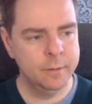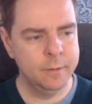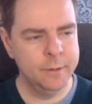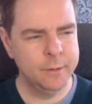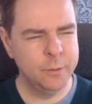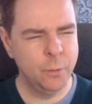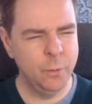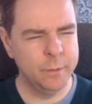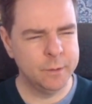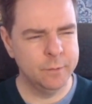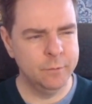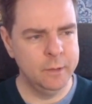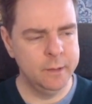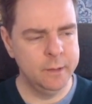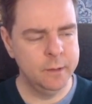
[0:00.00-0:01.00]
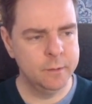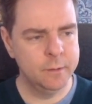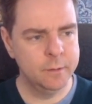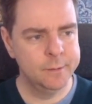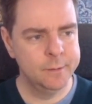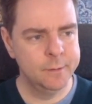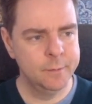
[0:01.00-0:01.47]
Intuitively.
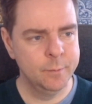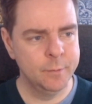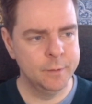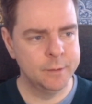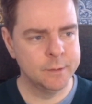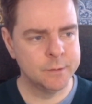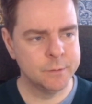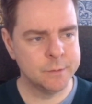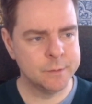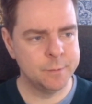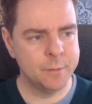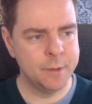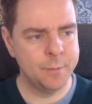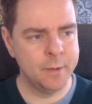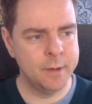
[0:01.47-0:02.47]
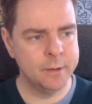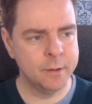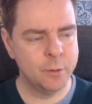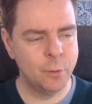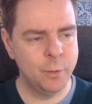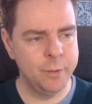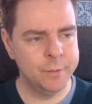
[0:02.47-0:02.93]
But this was in my mind a
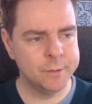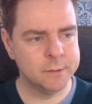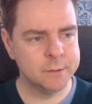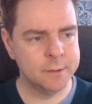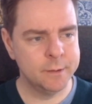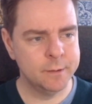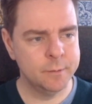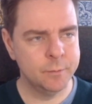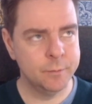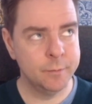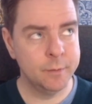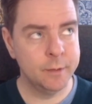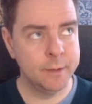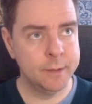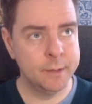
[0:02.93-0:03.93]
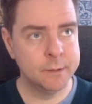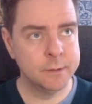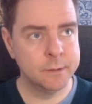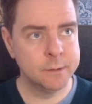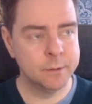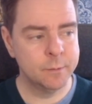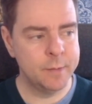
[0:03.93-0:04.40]
query set, but I guess
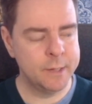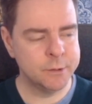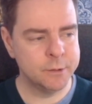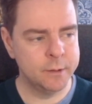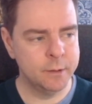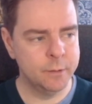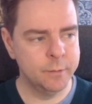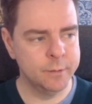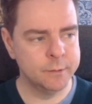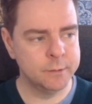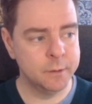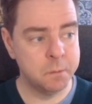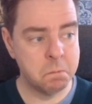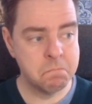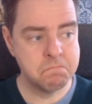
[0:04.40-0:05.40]
it's a paginated query set.